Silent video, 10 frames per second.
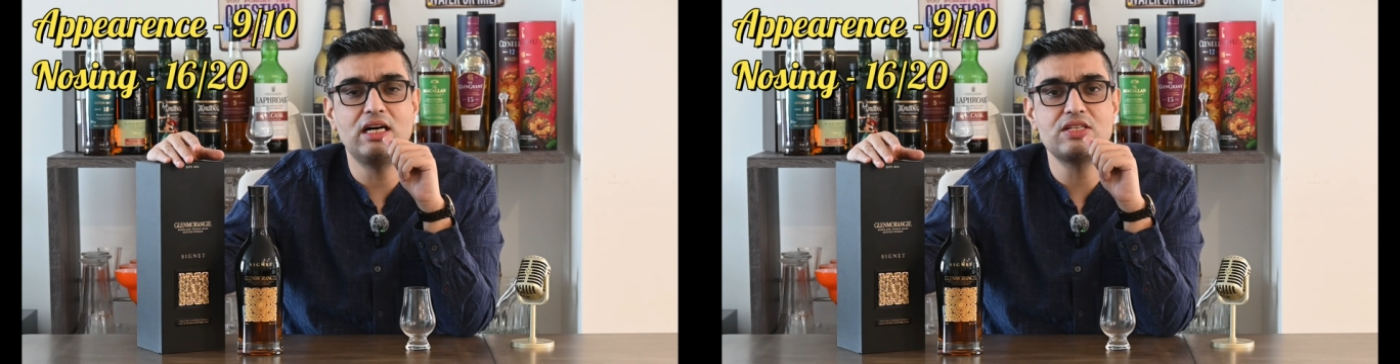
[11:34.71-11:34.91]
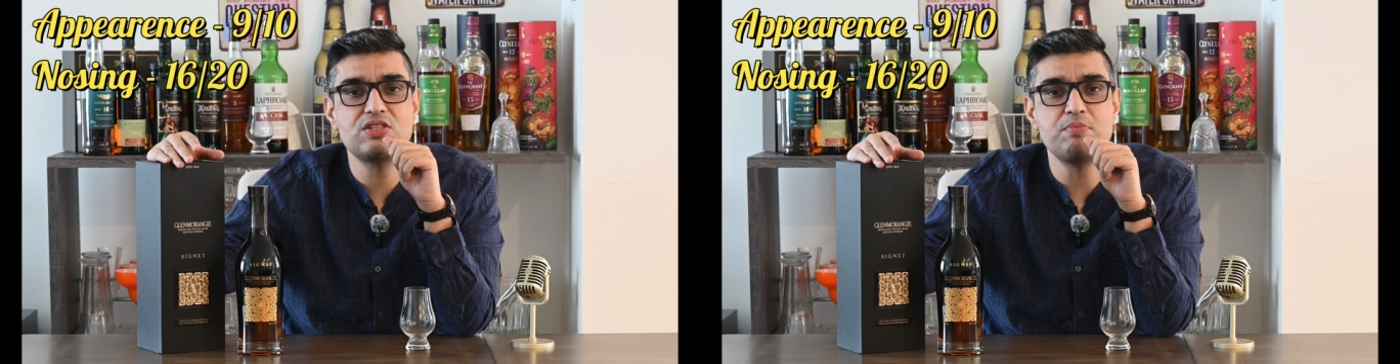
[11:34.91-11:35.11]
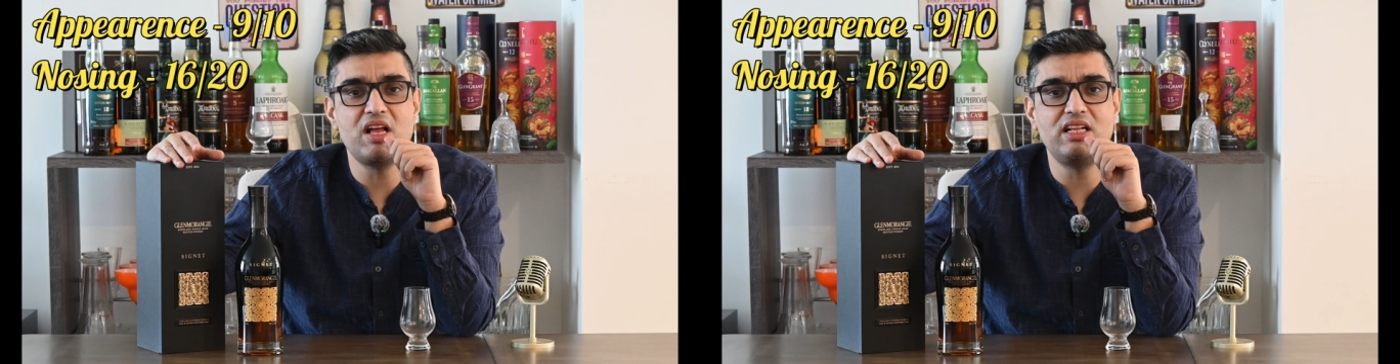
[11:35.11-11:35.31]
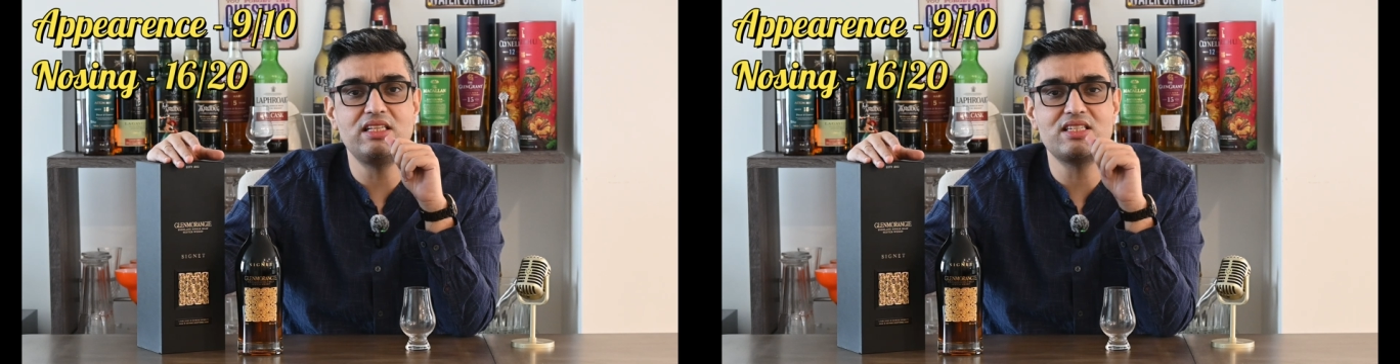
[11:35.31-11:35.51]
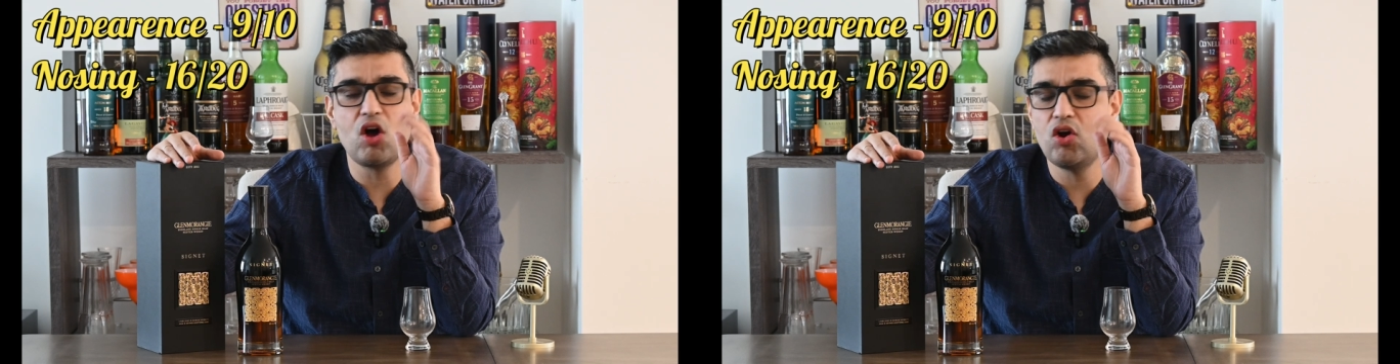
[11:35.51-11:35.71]

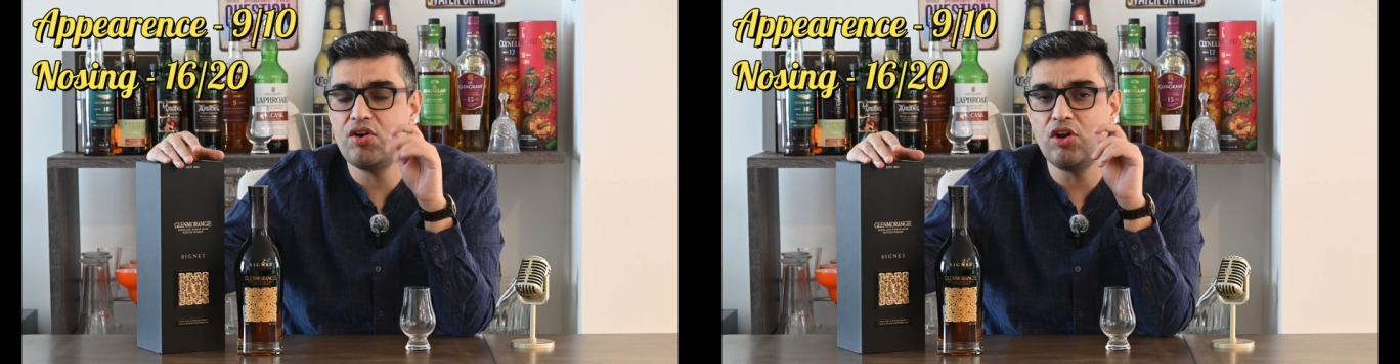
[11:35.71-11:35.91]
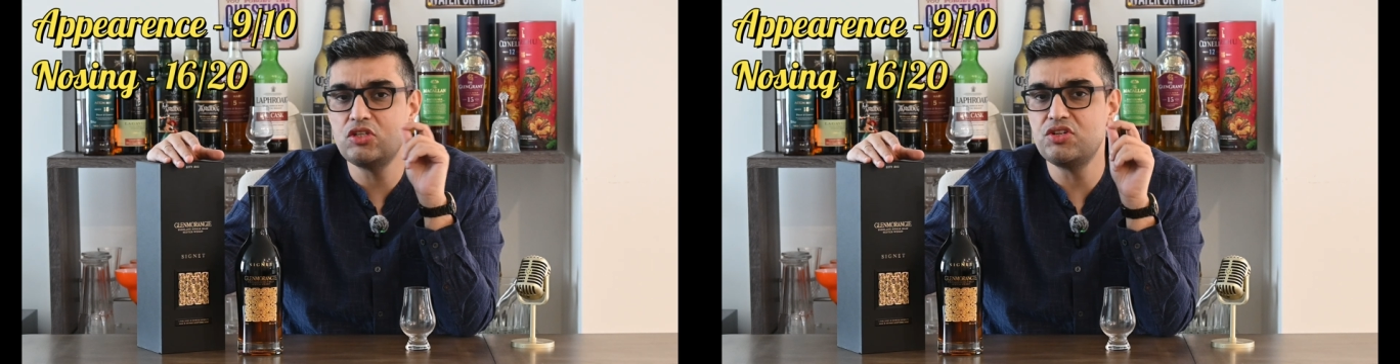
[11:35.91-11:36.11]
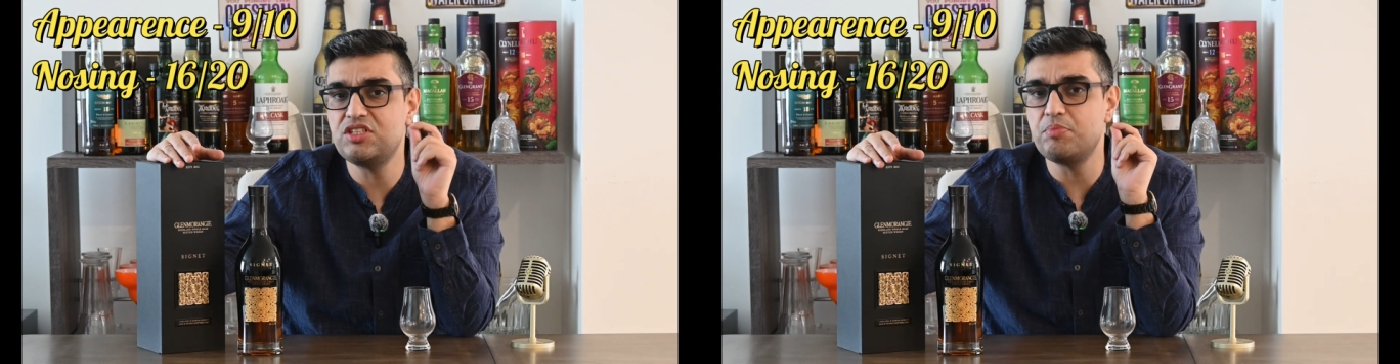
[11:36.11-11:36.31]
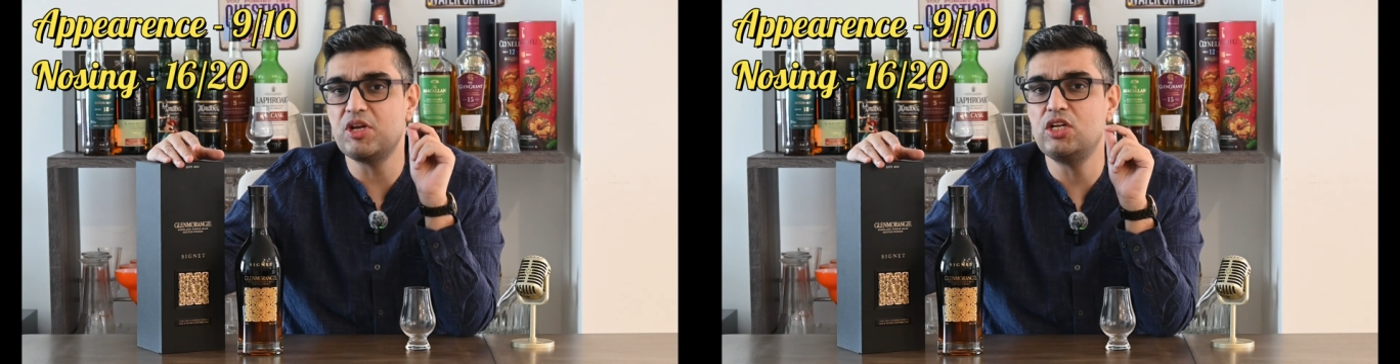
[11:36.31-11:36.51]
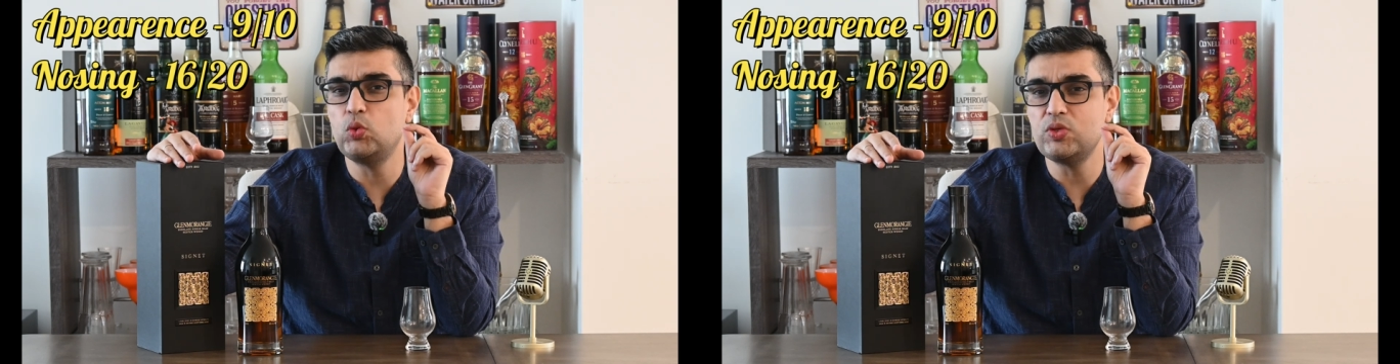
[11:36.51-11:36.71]
smells, or not your
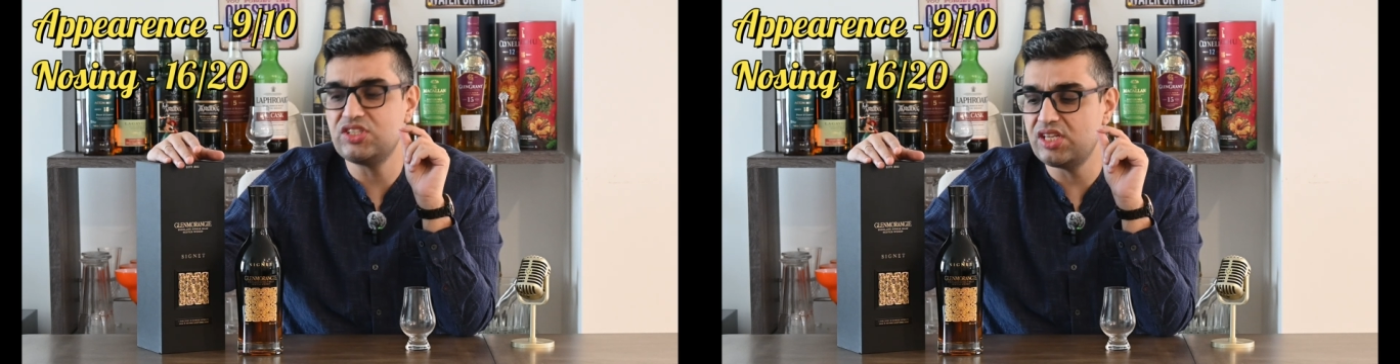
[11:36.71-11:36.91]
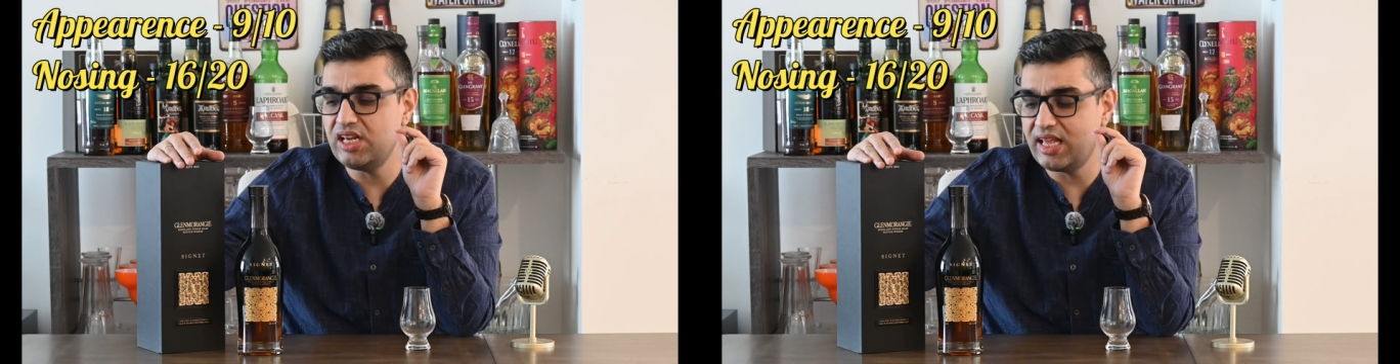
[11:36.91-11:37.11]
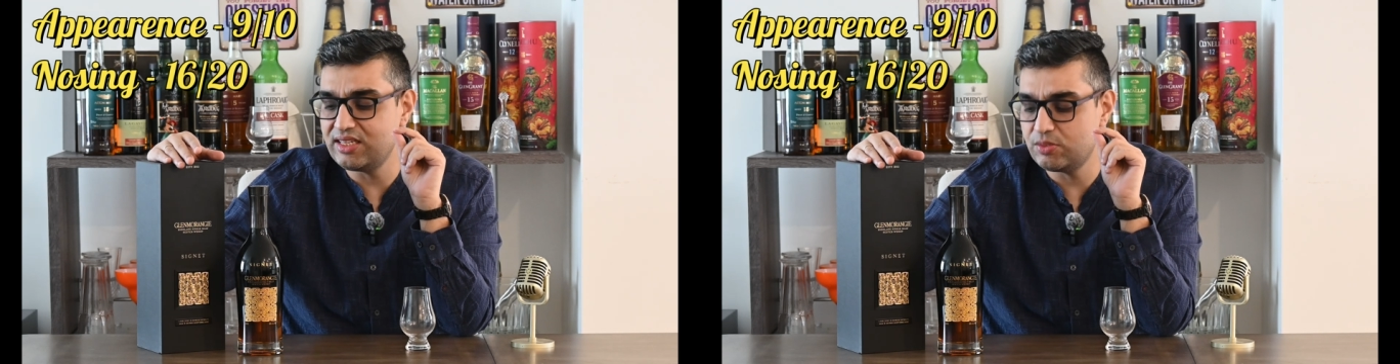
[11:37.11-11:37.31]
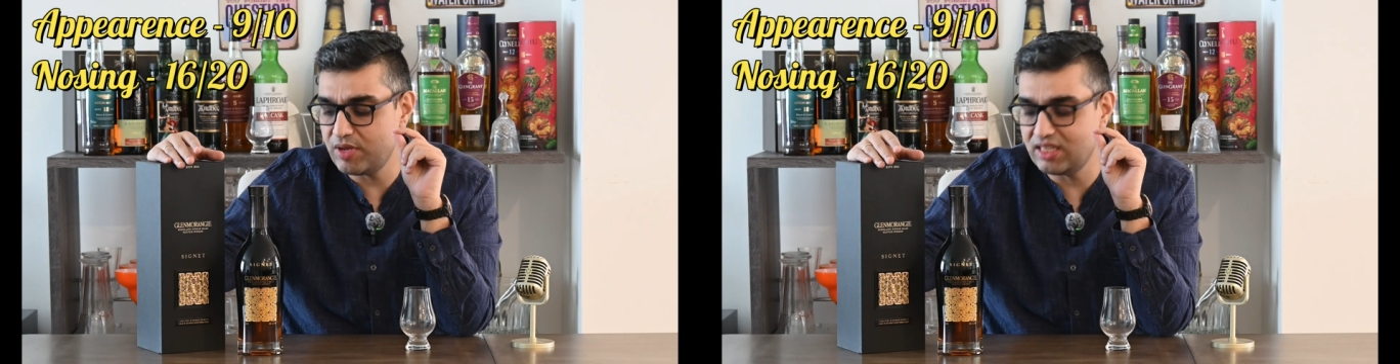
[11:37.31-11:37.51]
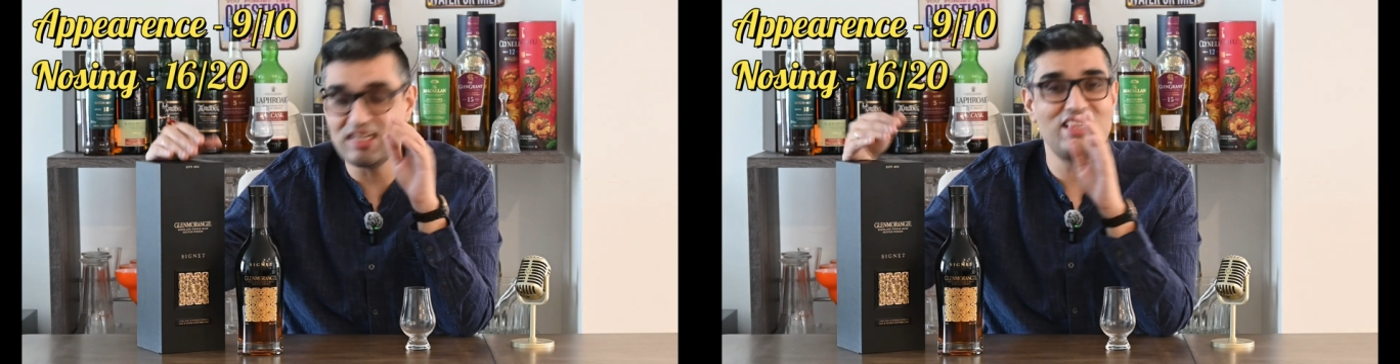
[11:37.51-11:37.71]
typical whiskey-like smells,